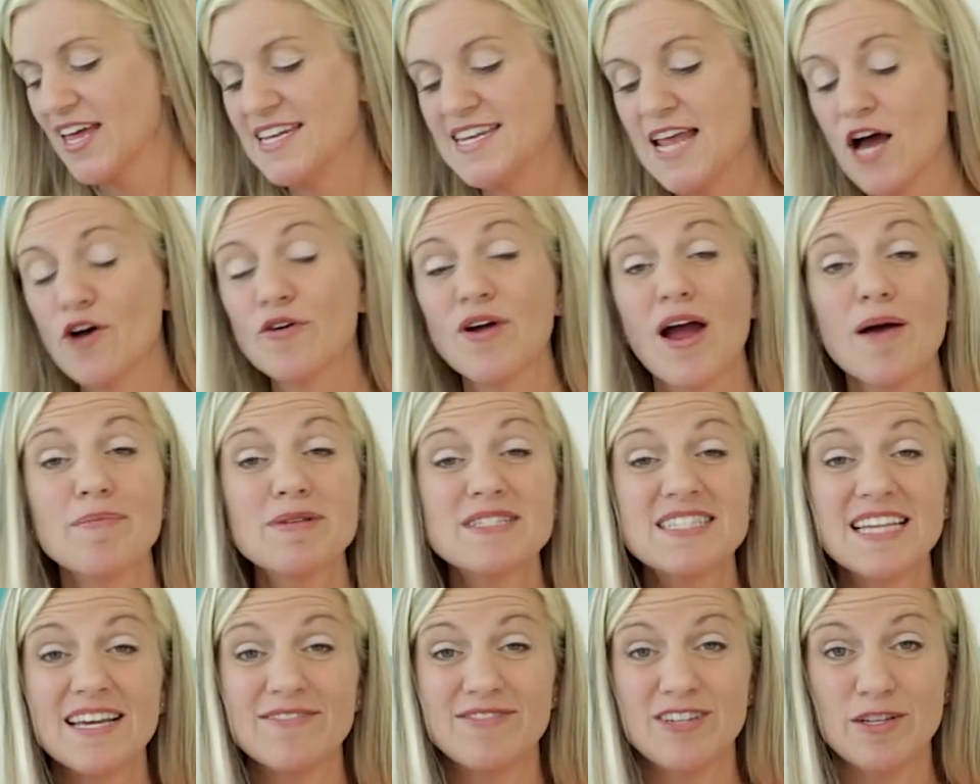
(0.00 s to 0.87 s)
Now grab
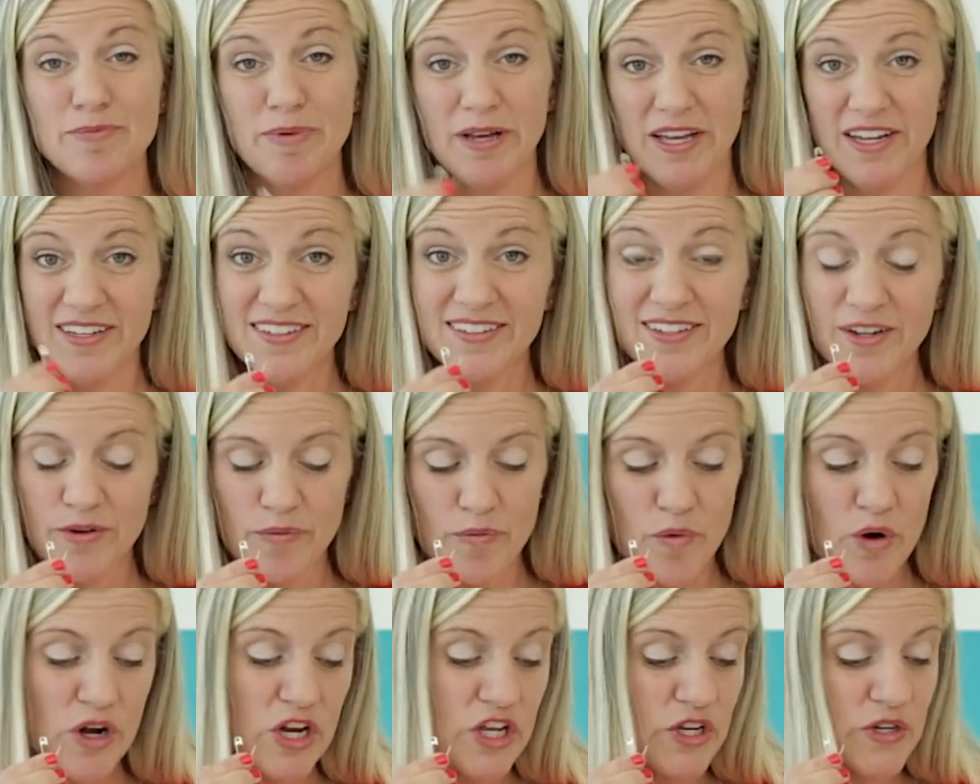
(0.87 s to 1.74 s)
a safety pin.
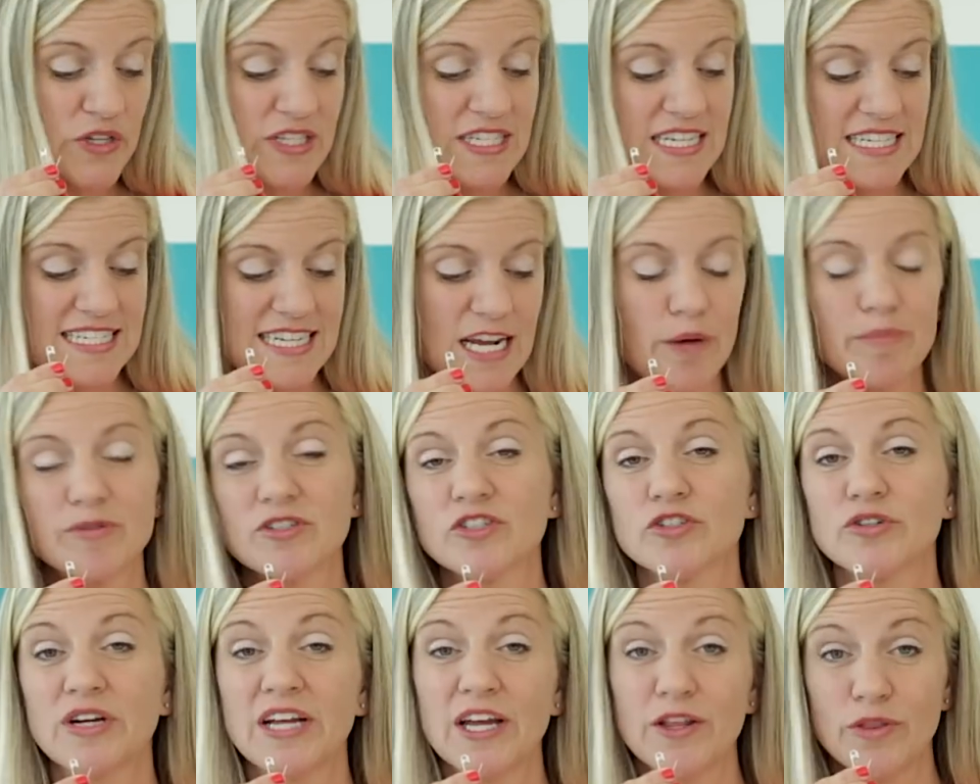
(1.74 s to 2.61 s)
We're gonna use this to help
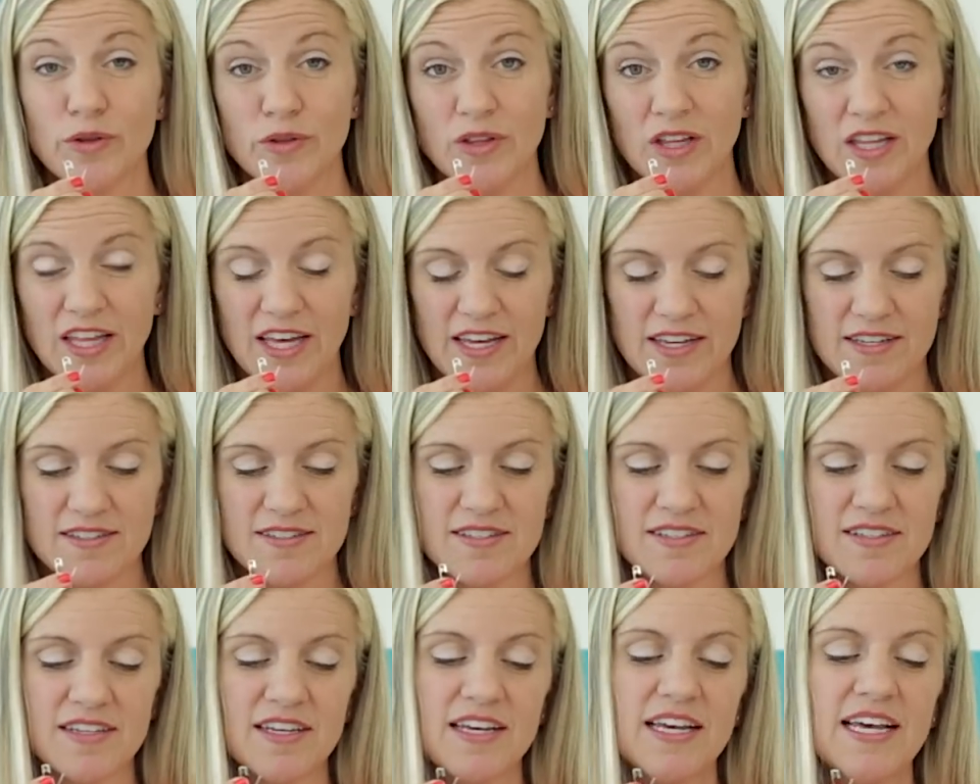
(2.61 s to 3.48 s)
string it through the
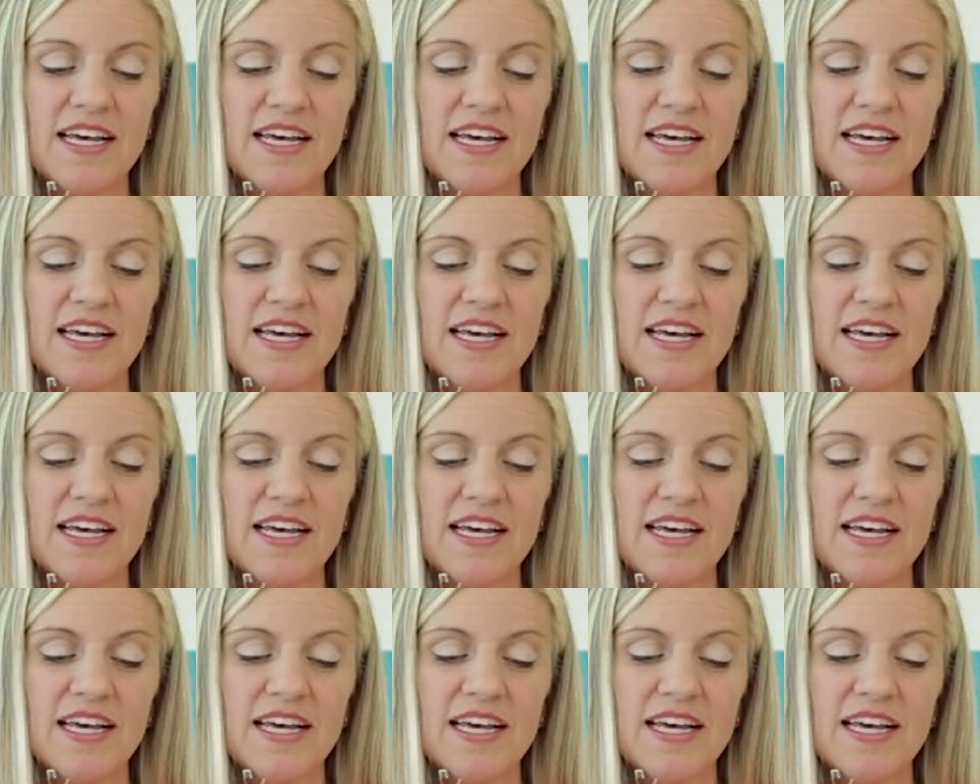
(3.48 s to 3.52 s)
legs.